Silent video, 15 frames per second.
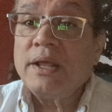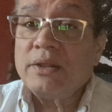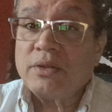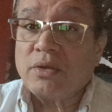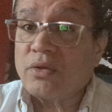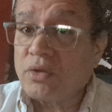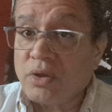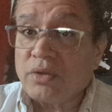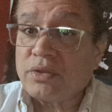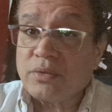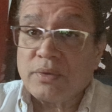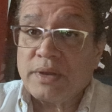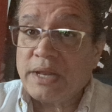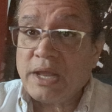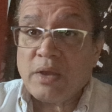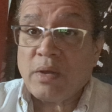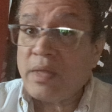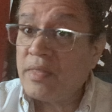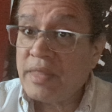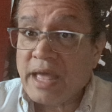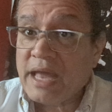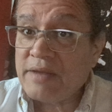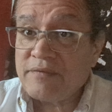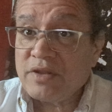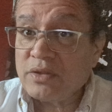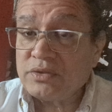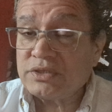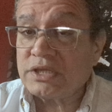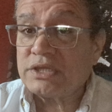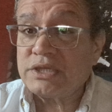They'll go through a nail and not even
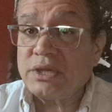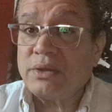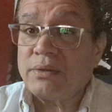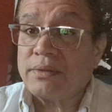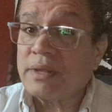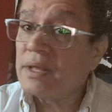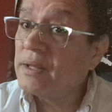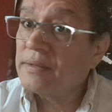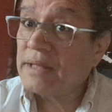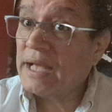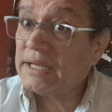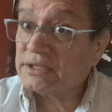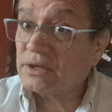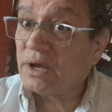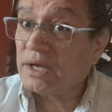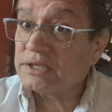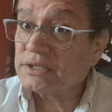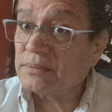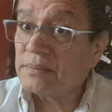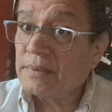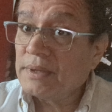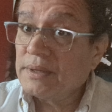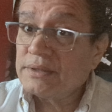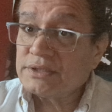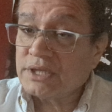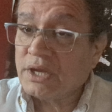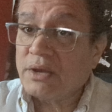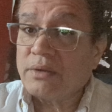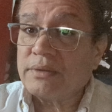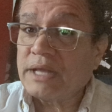lose a tooth. That's awesome.
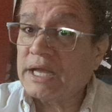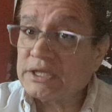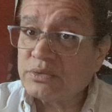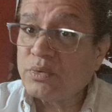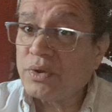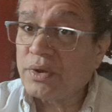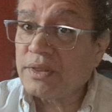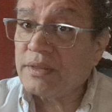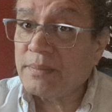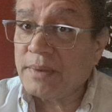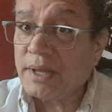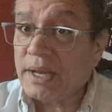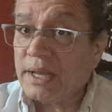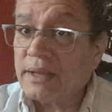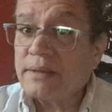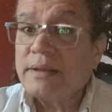So that's worth the money.